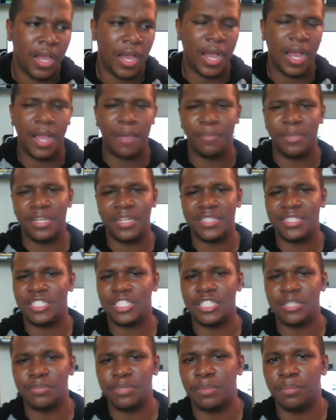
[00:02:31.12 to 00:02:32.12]
I mean, it's
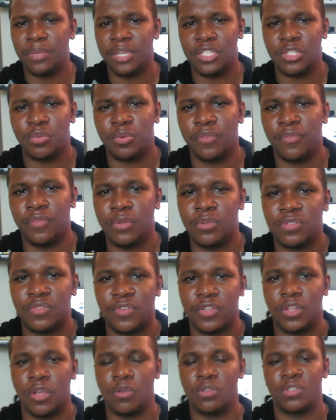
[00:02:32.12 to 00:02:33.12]
going to be mixed reviews
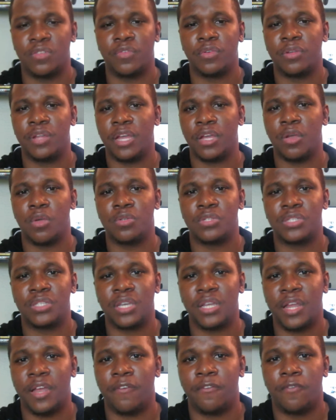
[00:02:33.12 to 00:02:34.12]
for those of you that go
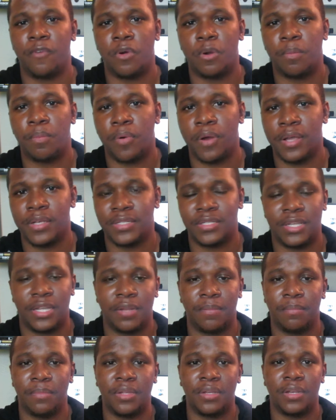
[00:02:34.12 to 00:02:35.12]
see it at full price
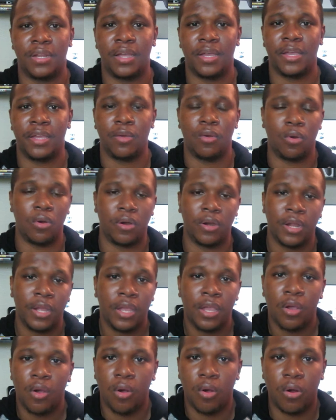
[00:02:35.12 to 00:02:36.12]
at a midnight
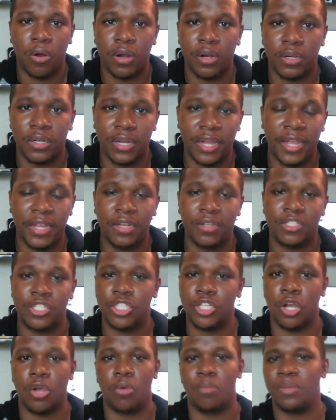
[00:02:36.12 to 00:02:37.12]
or night
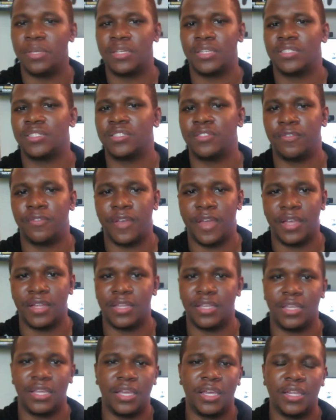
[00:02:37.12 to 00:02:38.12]
show, because the
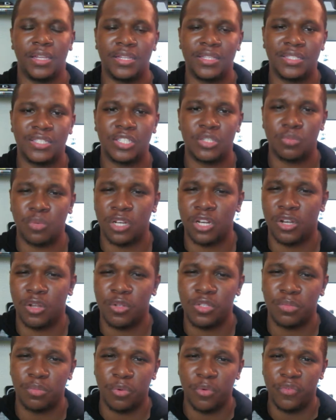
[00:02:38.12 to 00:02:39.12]
fact, again, this is one of
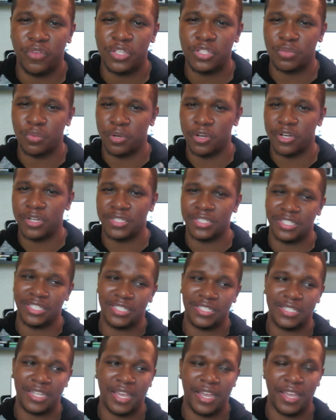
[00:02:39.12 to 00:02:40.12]
those movies where it's
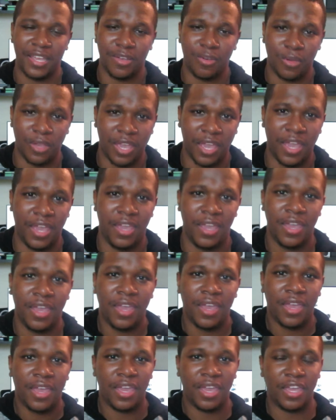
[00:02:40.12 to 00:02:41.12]
just like, okay,
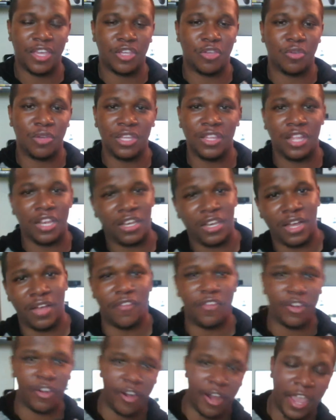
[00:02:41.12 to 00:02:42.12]
you either
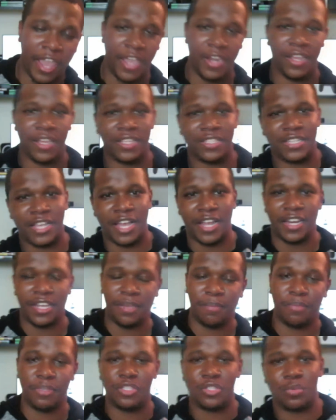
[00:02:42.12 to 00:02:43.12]
love it or hate it. It's kind
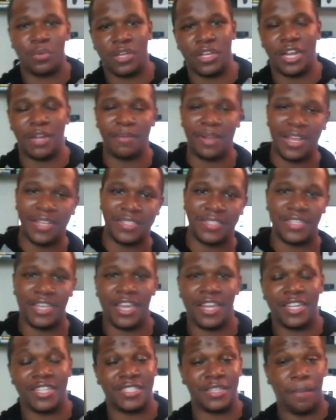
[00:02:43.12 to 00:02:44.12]
of in between. I'm not
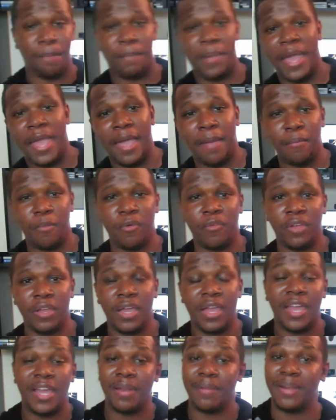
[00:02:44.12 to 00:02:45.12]
saying it's a bad
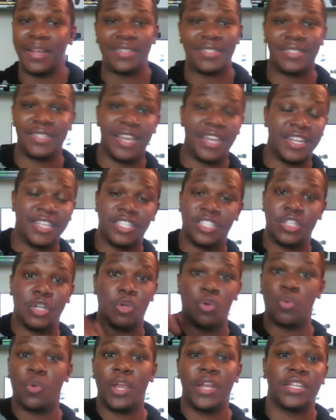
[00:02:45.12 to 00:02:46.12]
movie, and I'm not saying it's
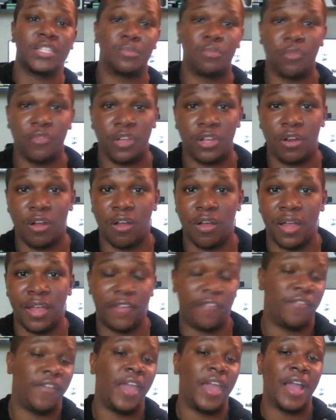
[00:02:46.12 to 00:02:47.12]
the greatest movie at all.
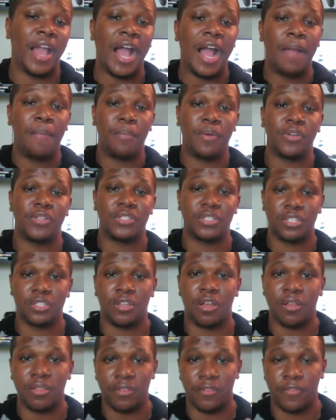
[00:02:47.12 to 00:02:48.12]
In fact, I personally
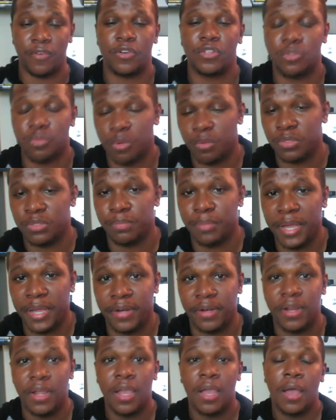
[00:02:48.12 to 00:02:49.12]
thought the first one was
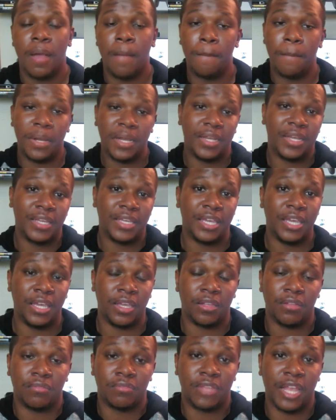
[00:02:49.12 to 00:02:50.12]
better. But
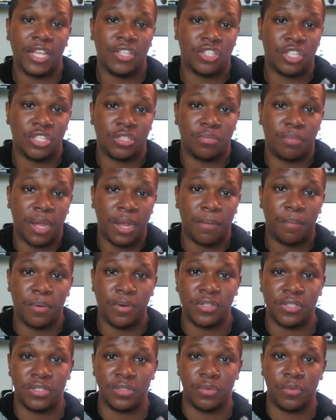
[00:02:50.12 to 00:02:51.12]
again, that's just my
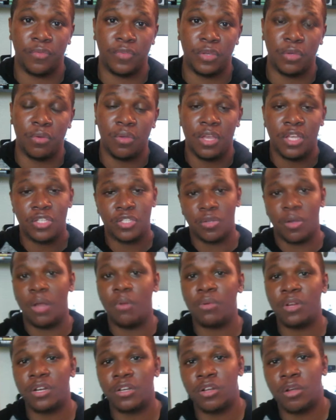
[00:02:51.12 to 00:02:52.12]
personal view. So I
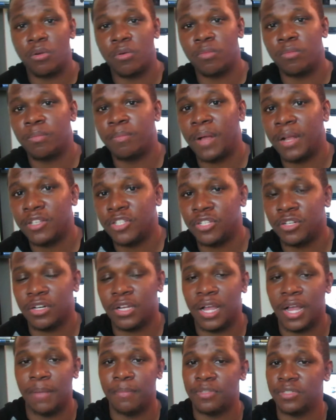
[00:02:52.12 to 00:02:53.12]
want to know about your
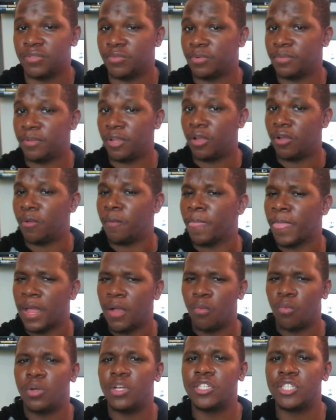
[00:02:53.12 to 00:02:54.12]
comments below.
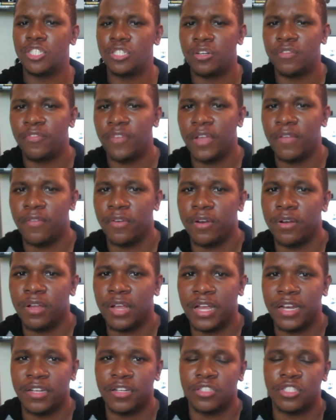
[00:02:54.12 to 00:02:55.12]
What is your
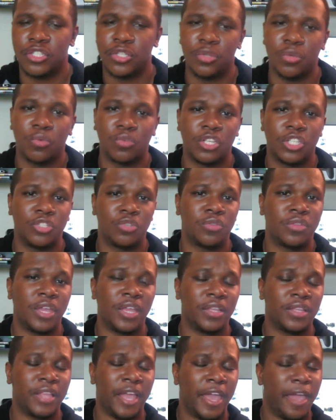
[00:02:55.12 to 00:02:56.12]
favorite out of the two? Did you
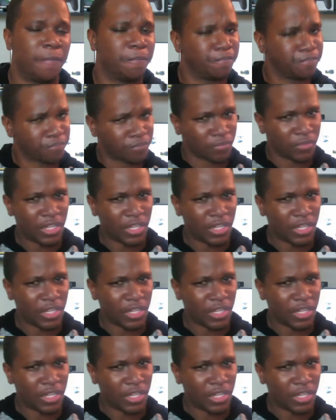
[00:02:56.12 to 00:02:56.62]
think that